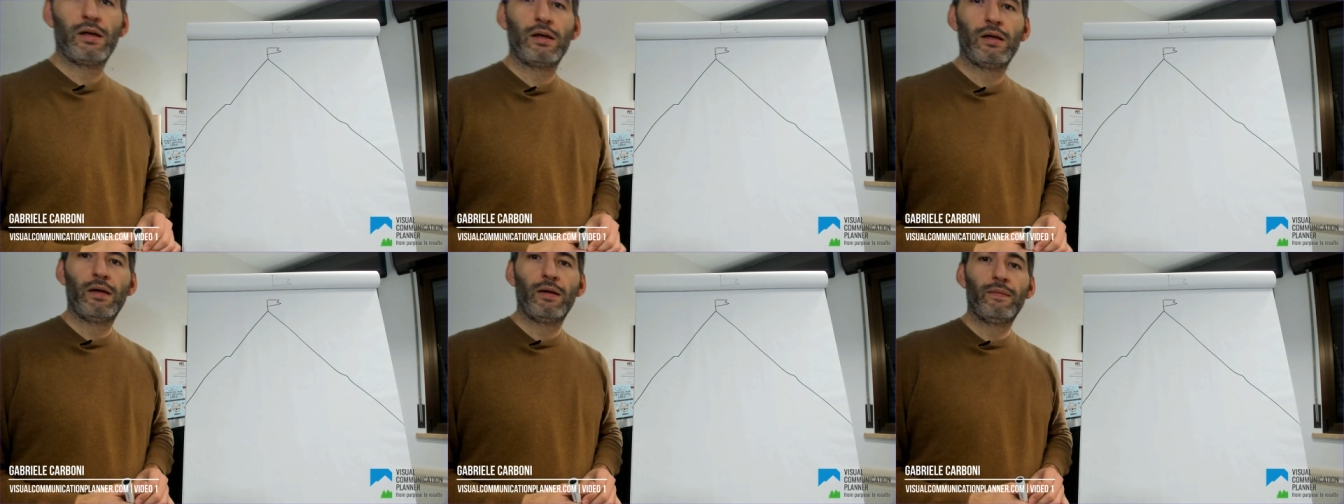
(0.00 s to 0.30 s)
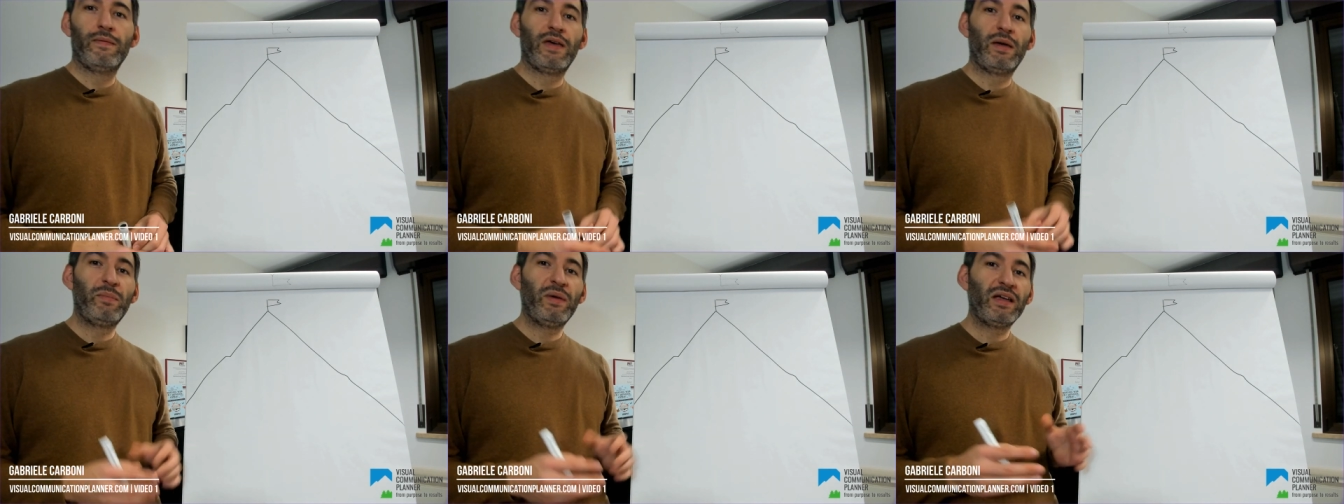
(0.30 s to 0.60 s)

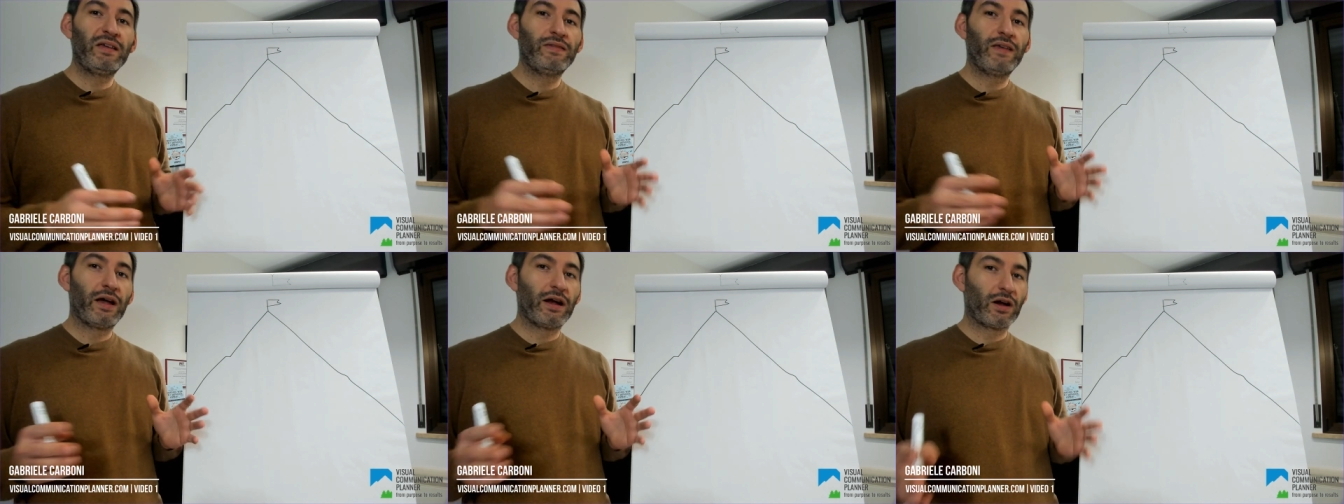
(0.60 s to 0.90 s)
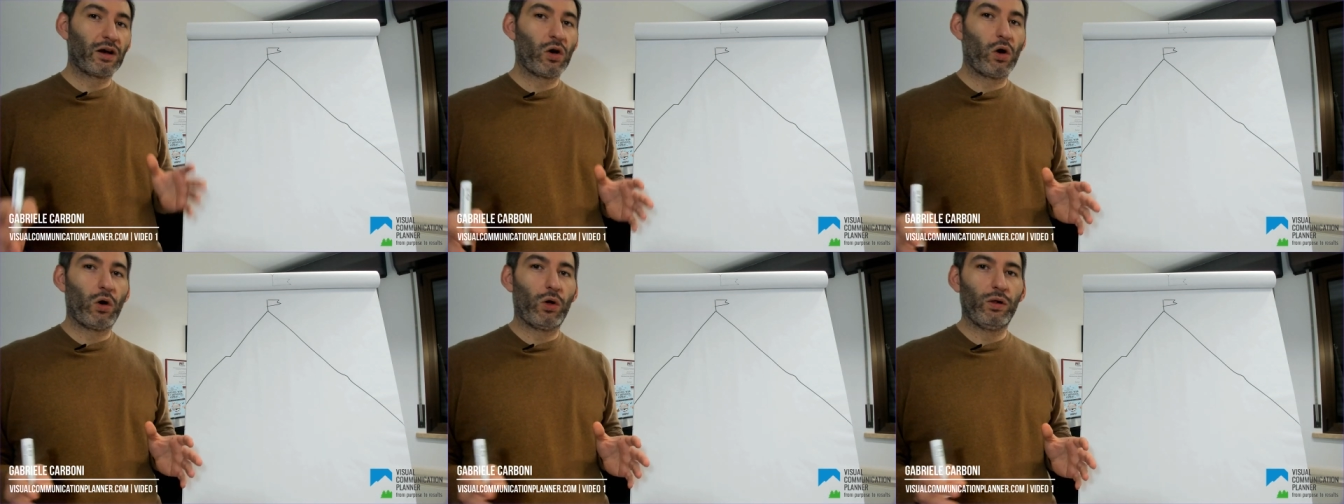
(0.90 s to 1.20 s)
They pick their
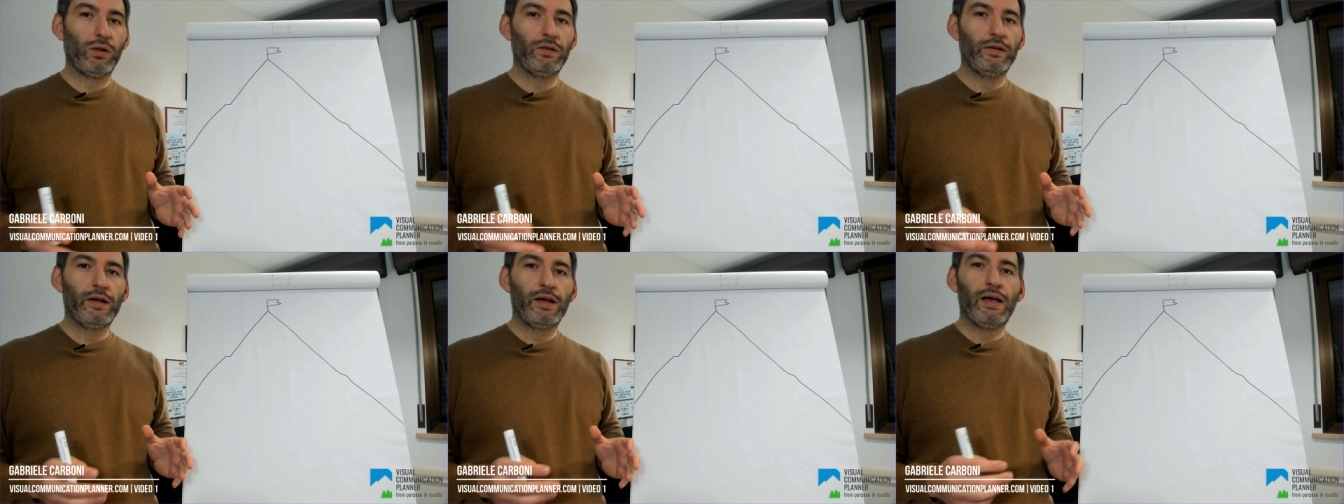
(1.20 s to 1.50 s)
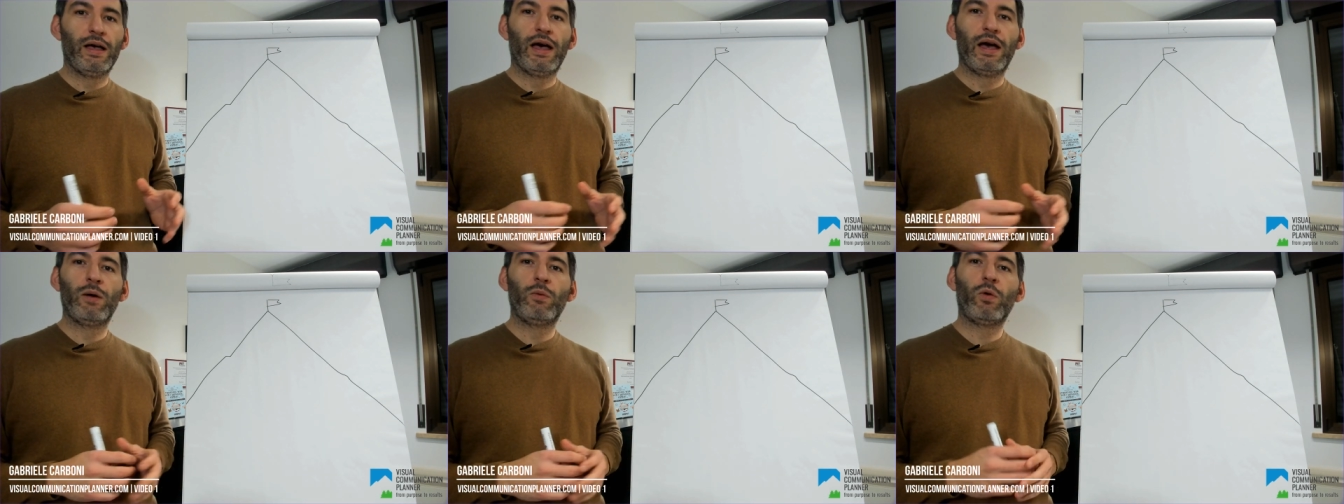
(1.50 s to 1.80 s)
goal
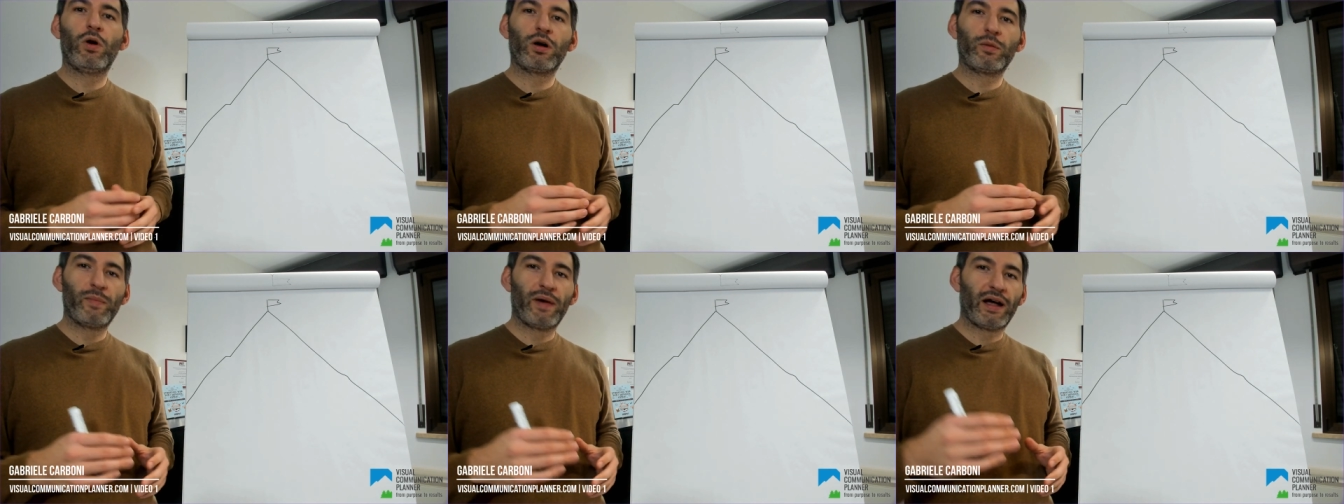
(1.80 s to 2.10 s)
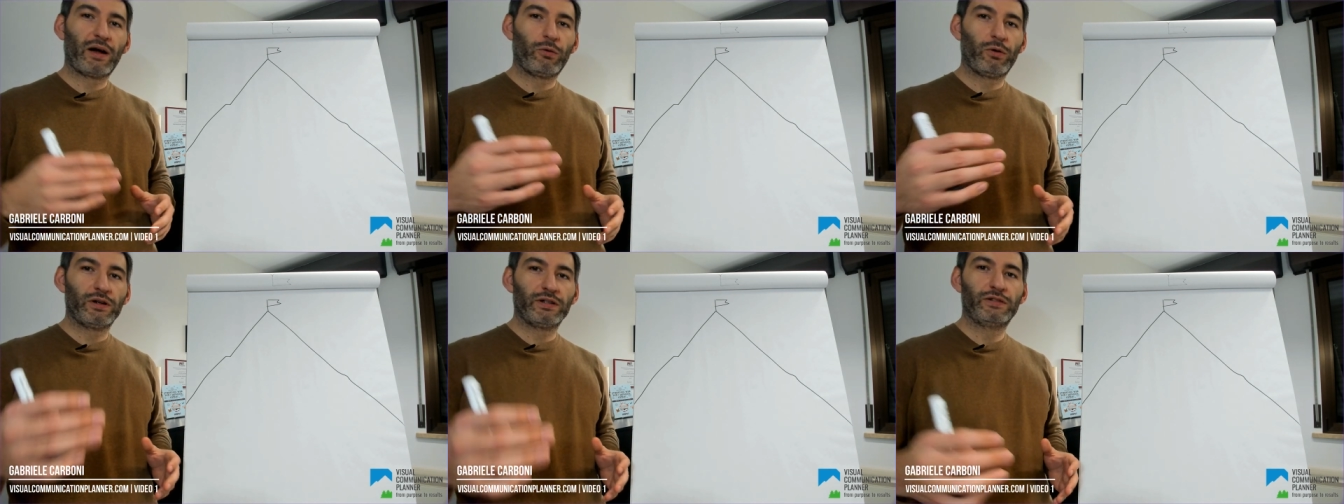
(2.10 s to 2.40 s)
and work
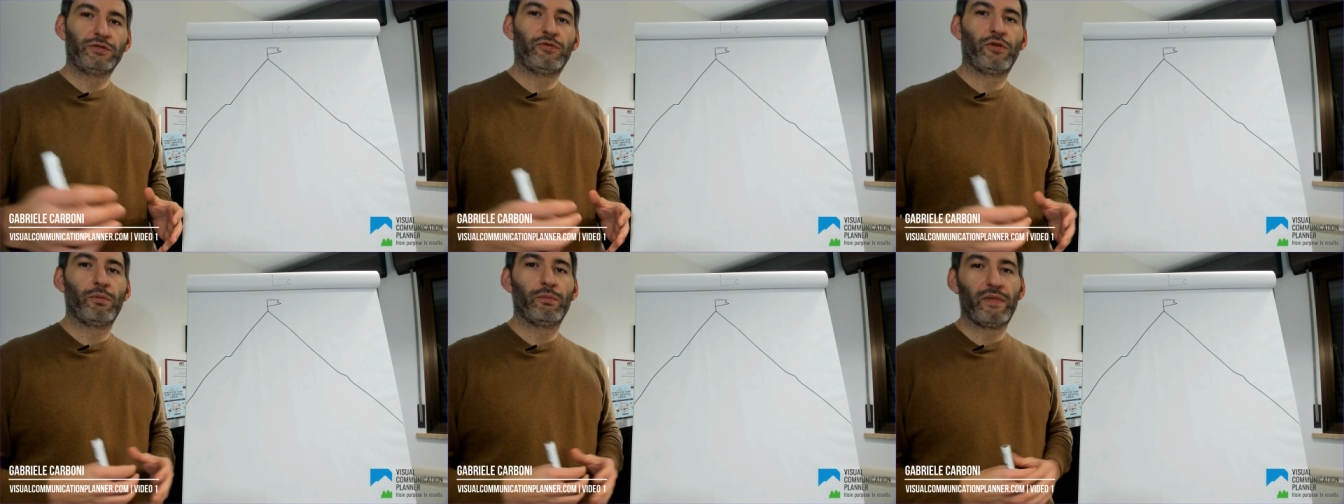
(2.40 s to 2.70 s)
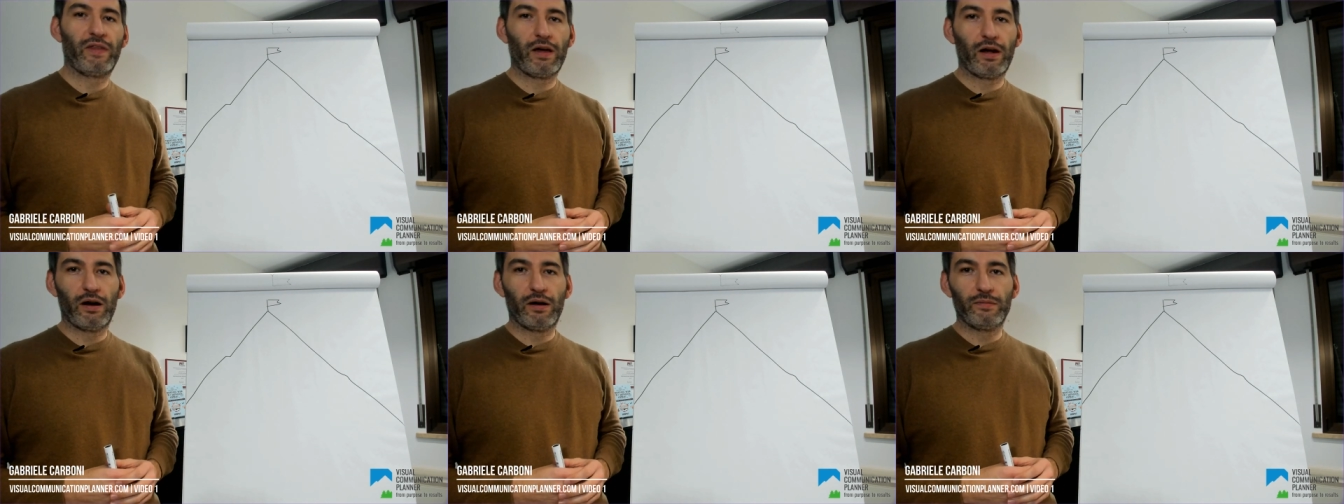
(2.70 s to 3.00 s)
backwards from
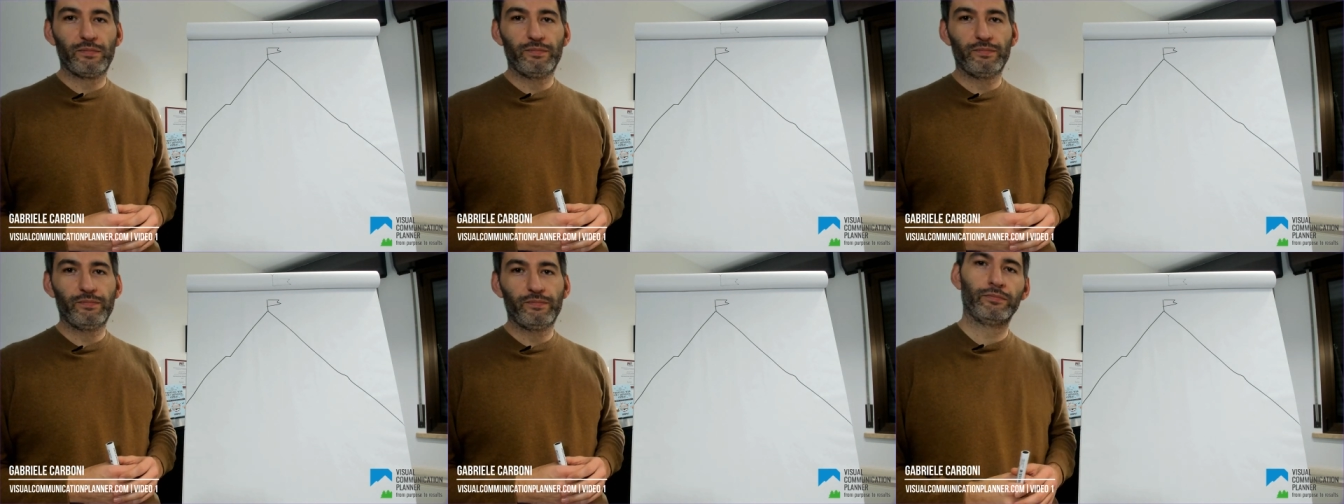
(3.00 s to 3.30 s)
there.